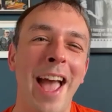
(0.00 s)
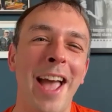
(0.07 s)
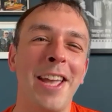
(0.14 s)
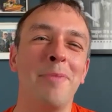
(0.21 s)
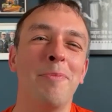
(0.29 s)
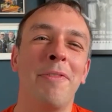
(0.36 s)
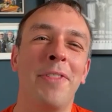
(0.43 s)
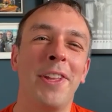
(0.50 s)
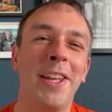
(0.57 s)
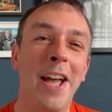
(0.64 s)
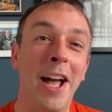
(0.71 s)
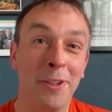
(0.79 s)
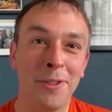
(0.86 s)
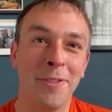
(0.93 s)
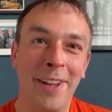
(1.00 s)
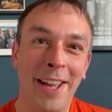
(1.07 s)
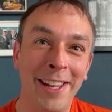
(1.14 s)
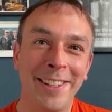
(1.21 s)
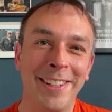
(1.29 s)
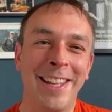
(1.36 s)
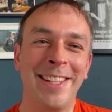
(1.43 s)
aim of the
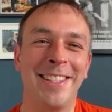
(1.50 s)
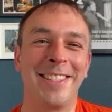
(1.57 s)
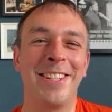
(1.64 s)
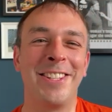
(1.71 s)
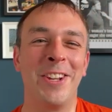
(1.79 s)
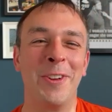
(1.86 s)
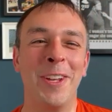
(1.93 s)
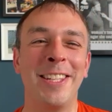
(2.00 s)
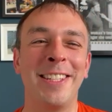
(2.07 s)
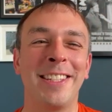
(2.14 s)
Altavalent Institute